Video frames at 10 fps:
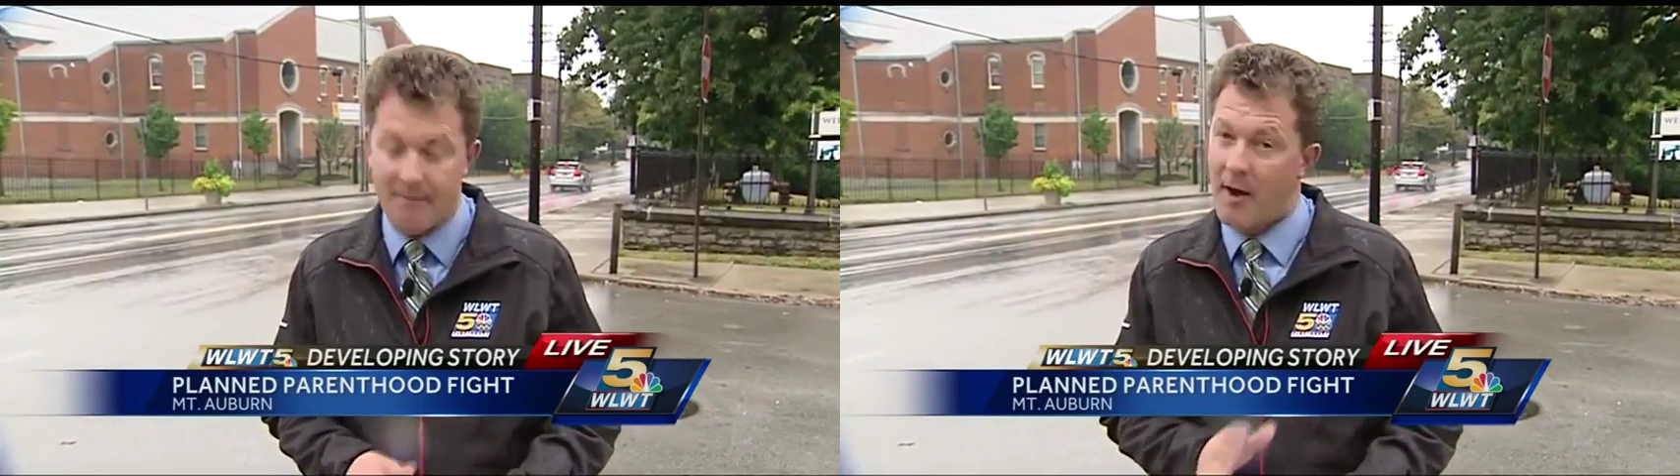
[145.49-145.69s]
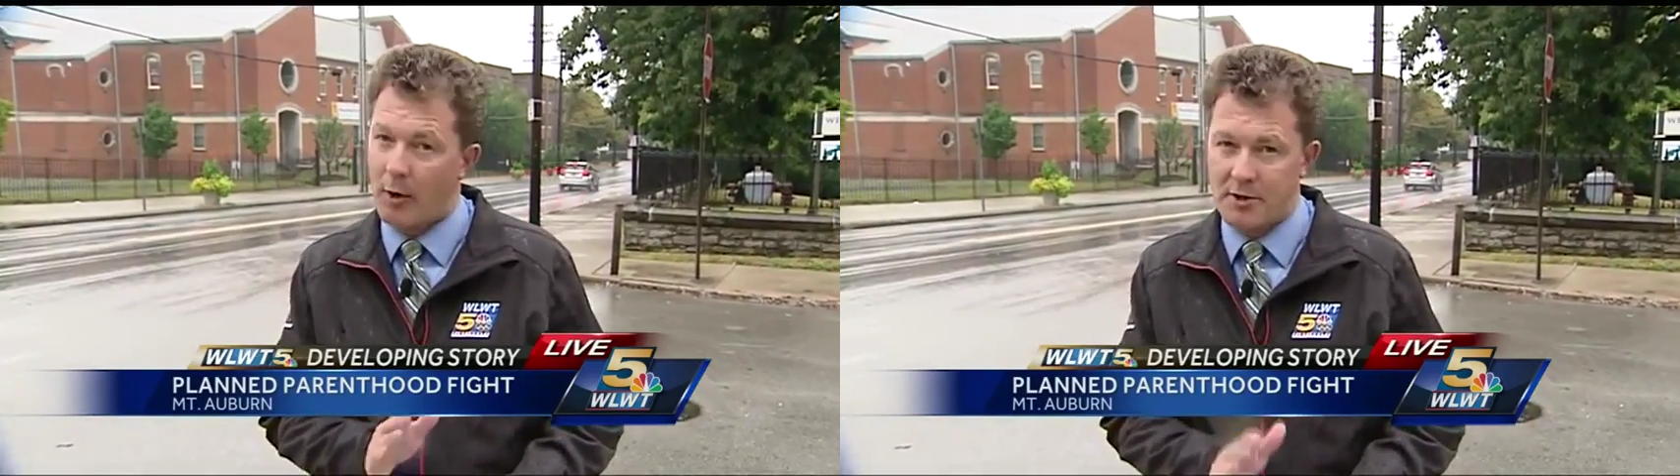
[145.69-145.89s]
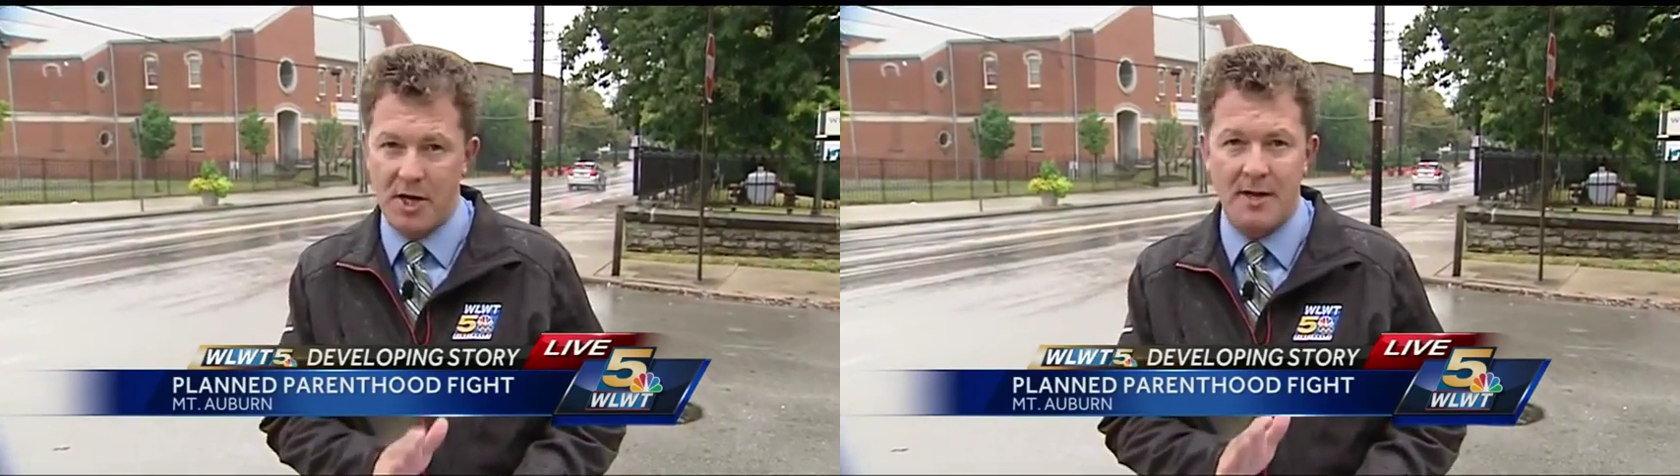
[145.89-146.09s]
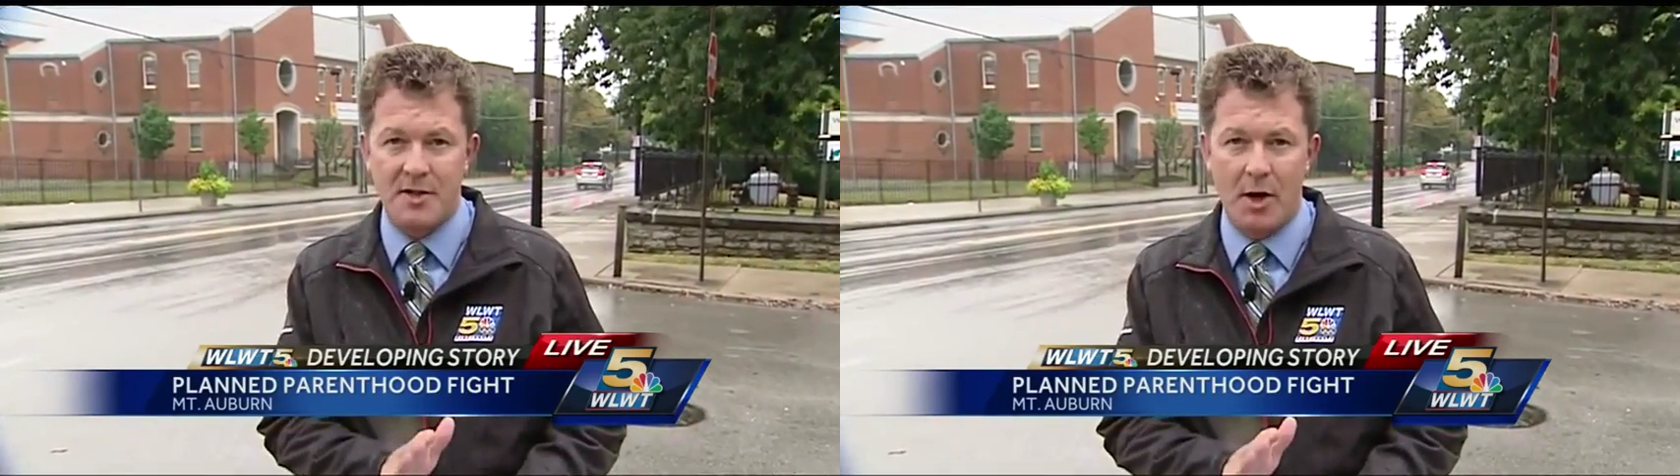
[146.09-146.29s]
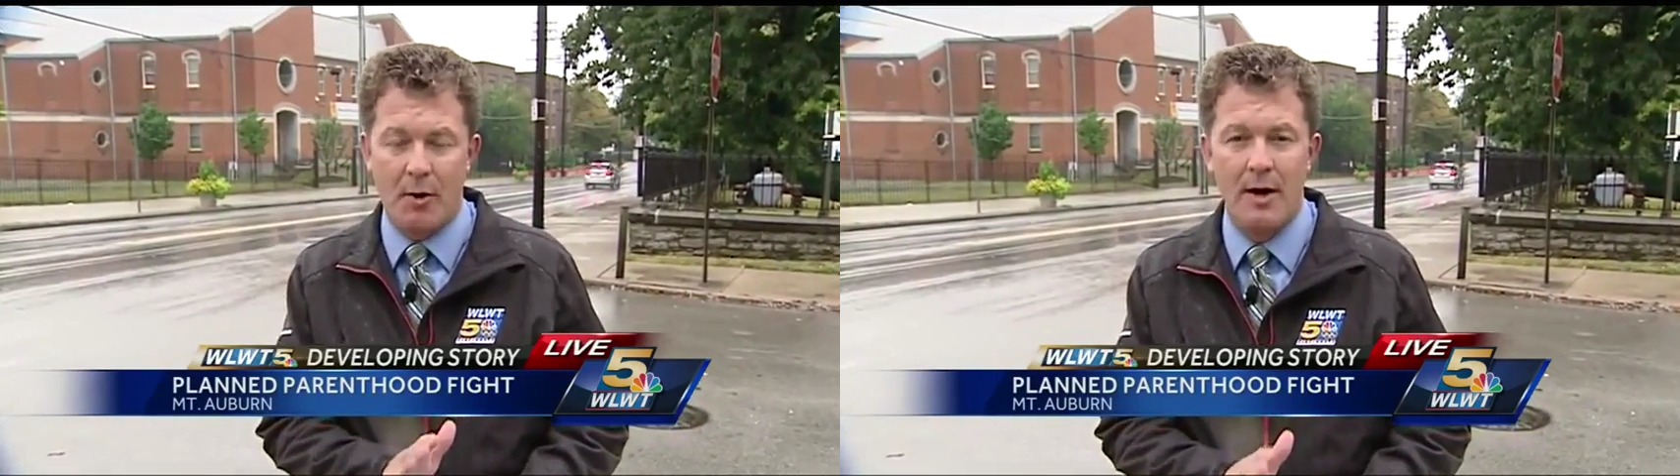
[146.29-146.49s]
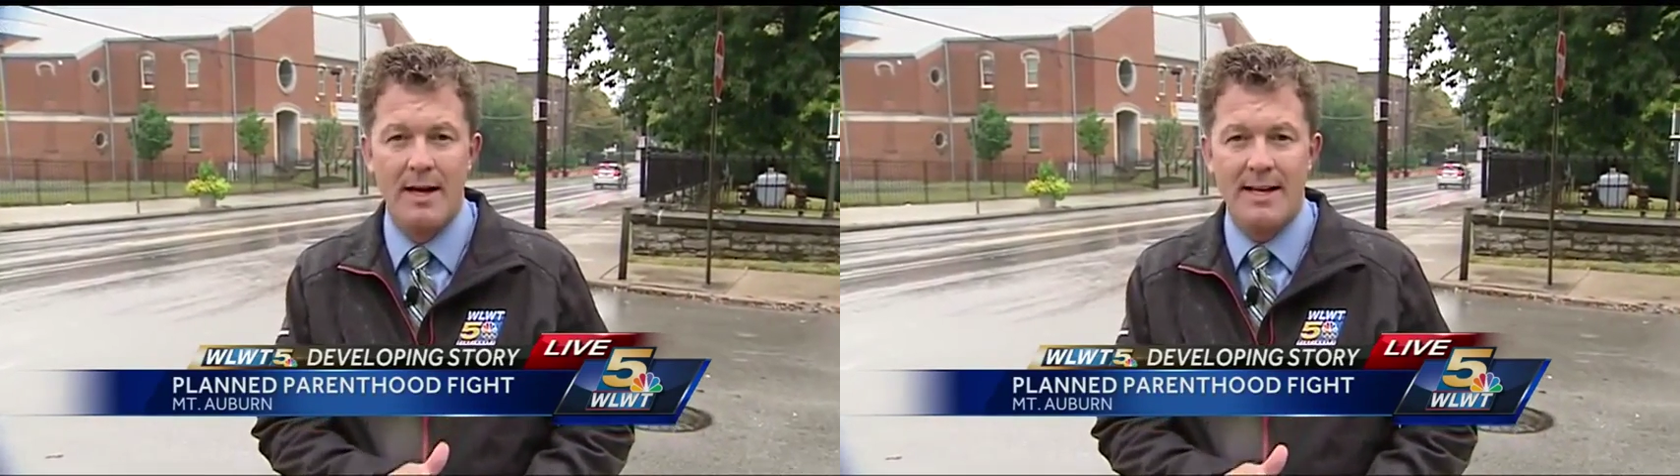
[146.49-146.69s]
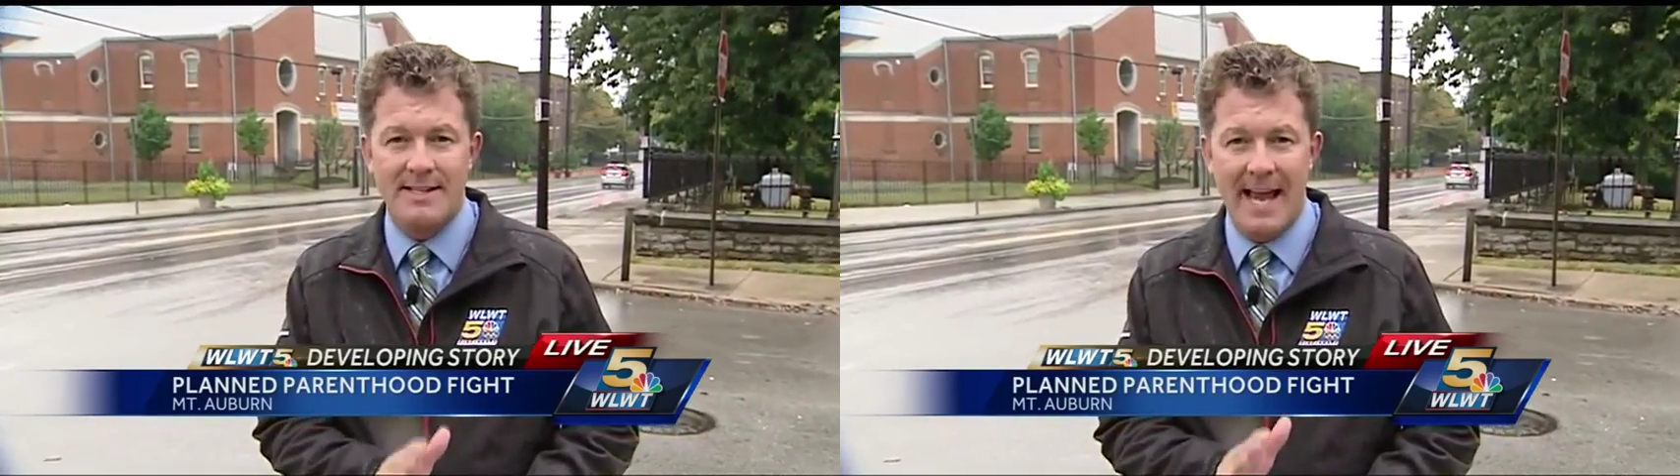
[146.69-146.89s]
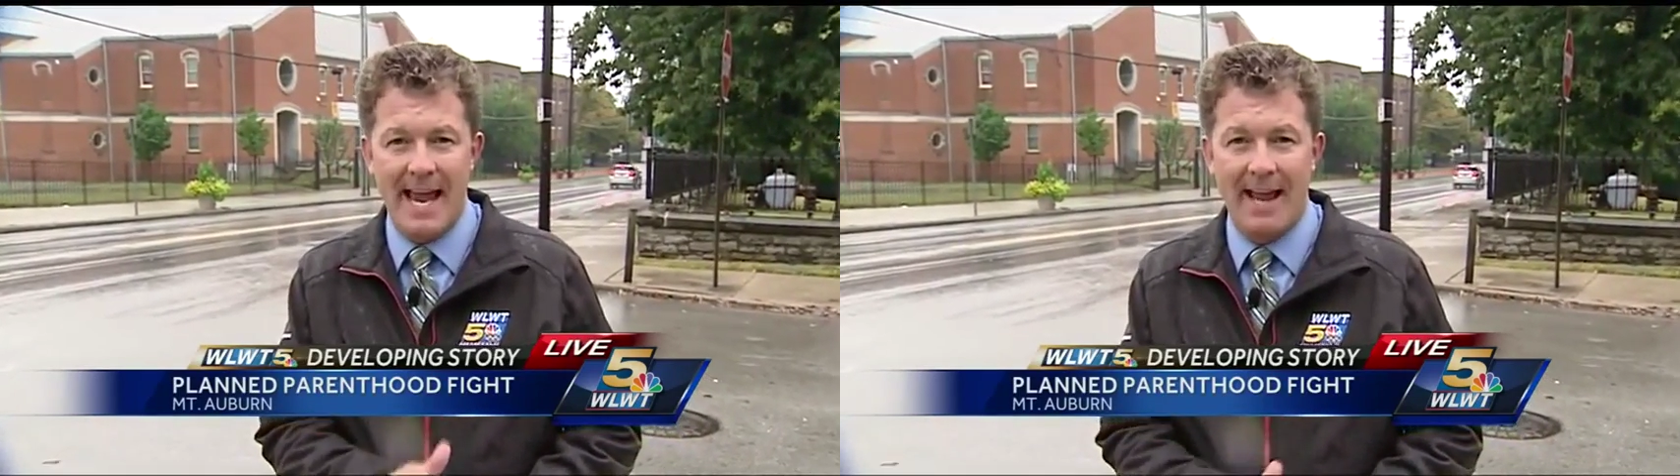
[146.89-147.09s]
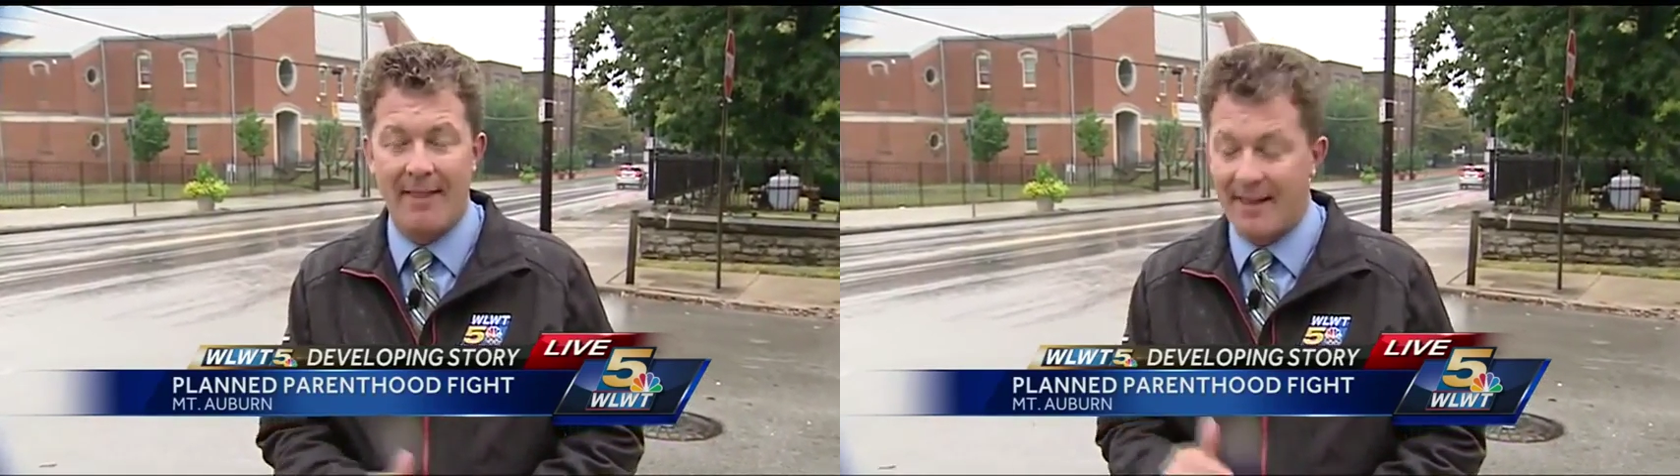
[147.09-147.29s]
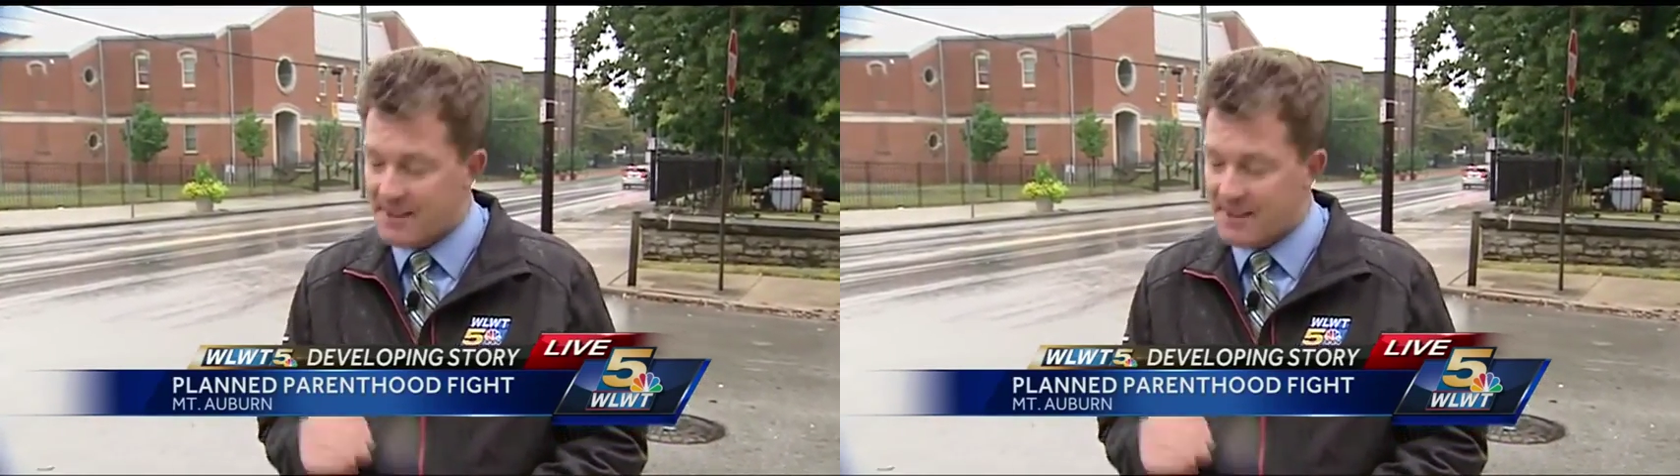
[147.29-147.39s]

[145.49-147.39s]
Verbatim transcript: A federal judge, though, saying